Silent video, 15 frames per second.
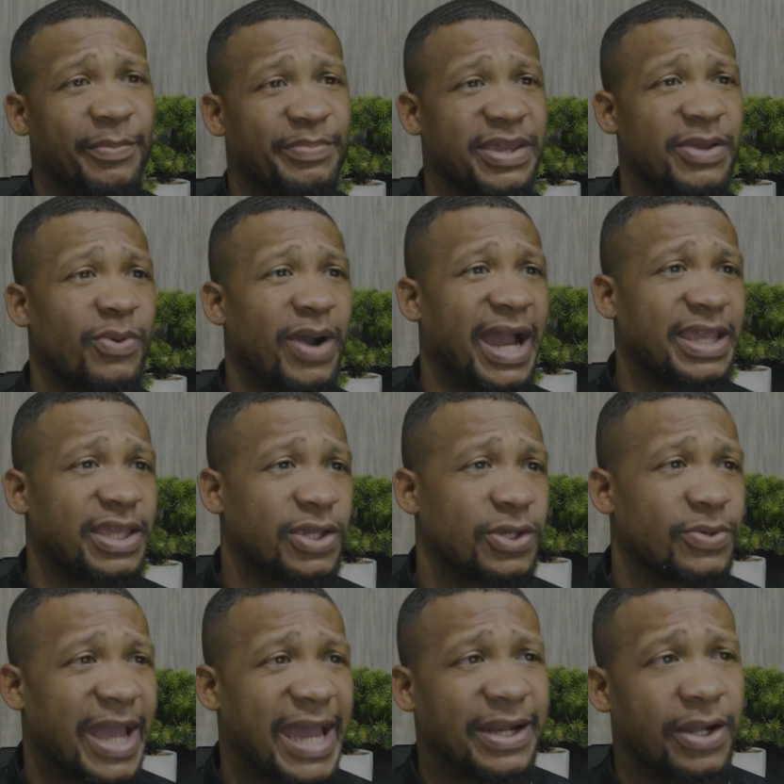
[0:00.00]

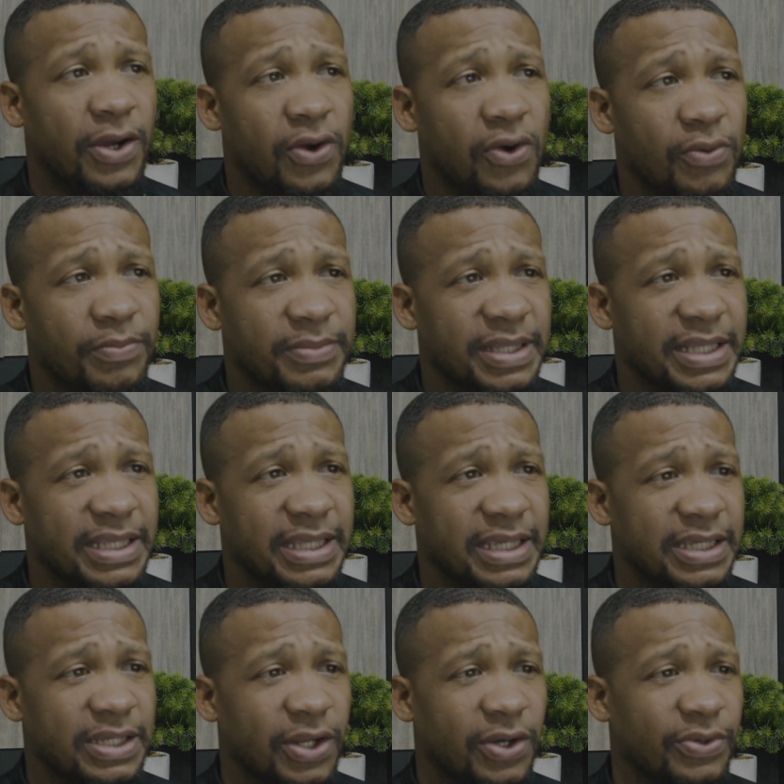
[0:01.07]
BYU at home,
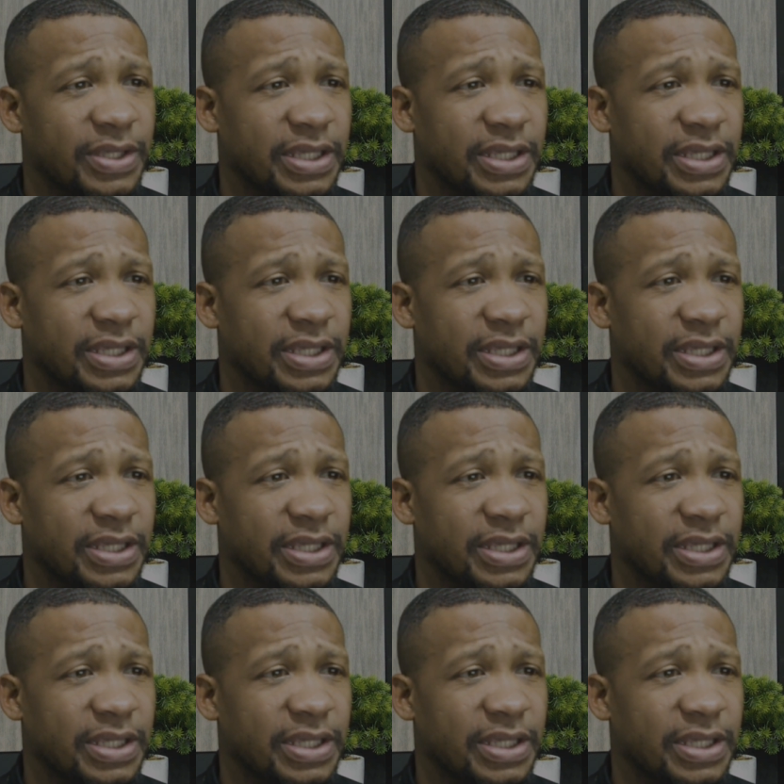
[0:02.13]
you know,